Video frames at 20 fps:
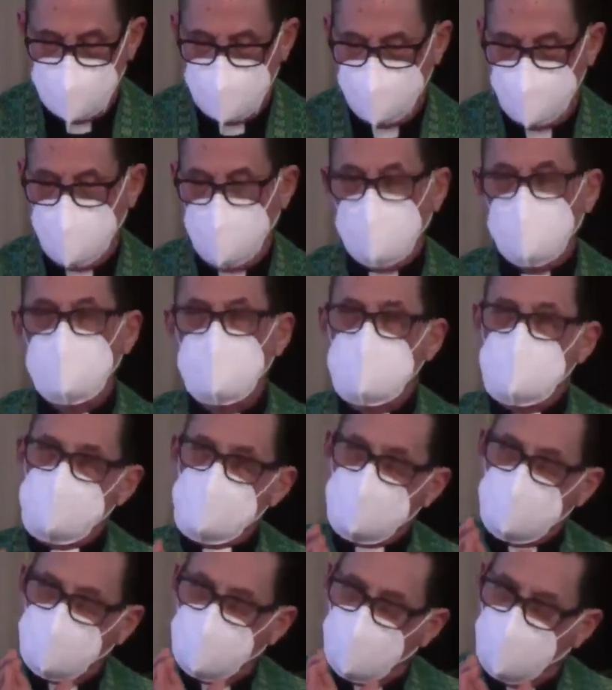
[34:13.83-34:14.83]
the various
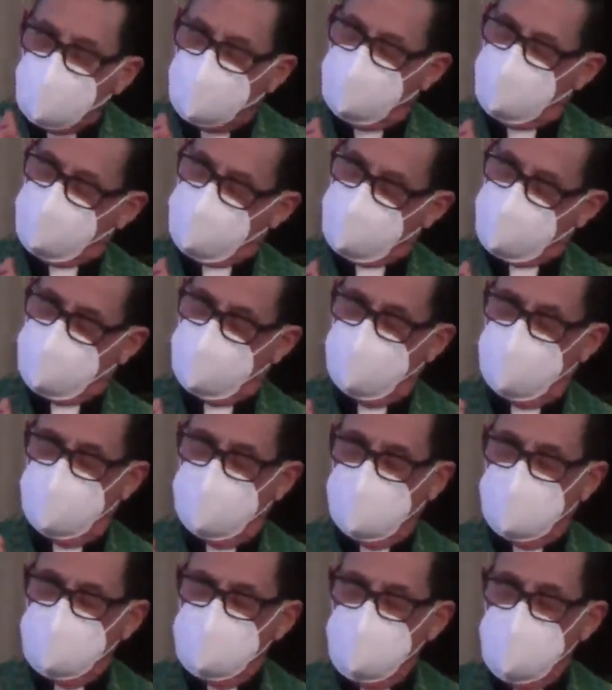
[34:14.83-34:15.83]
groups
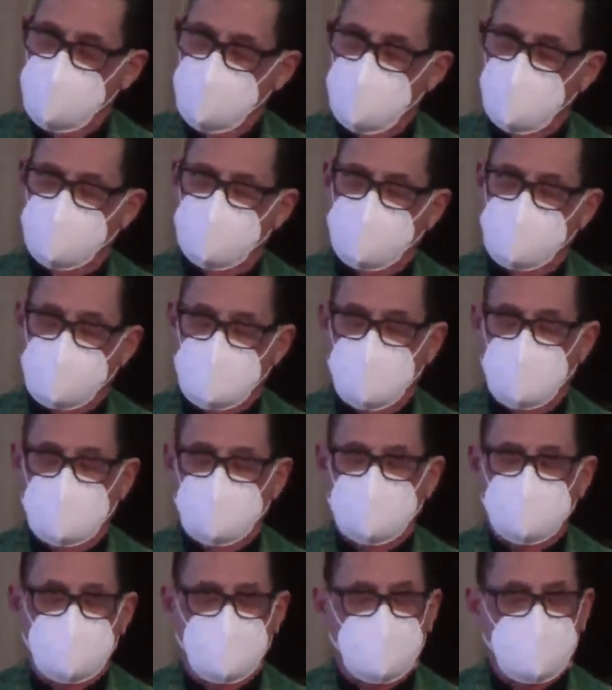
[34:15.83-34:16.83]
that made up the
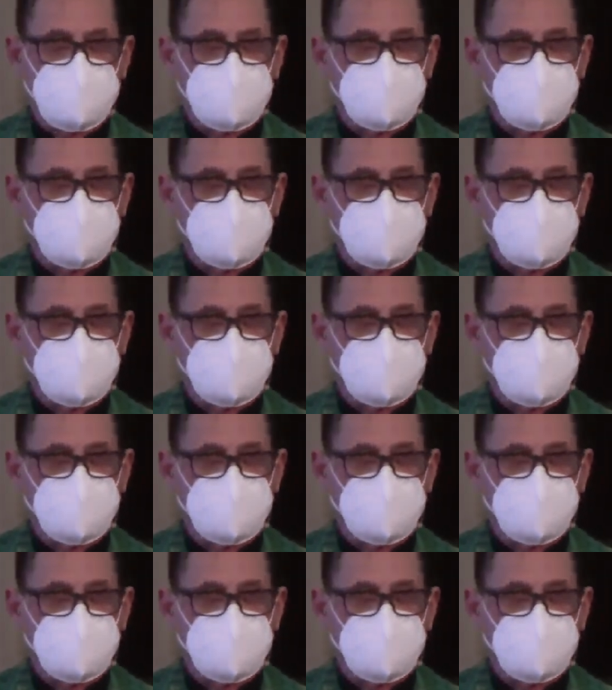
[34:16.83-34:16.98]
convoy.